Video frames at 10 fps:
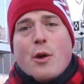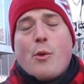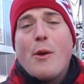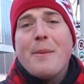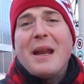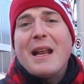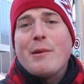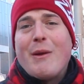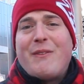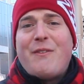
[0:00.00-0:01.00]
We're
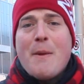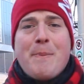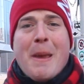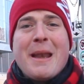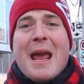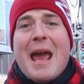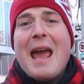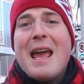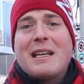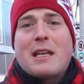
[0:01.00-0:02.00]
meeting with Vipin
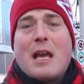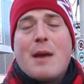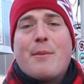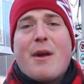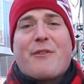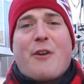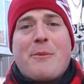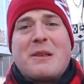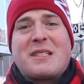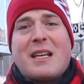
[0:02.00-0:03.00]
and Kim
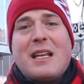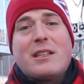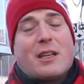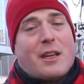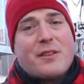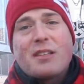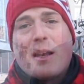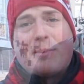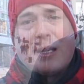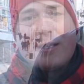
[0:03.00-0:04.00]
from the city to give us an
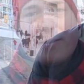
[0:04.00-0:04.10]
update.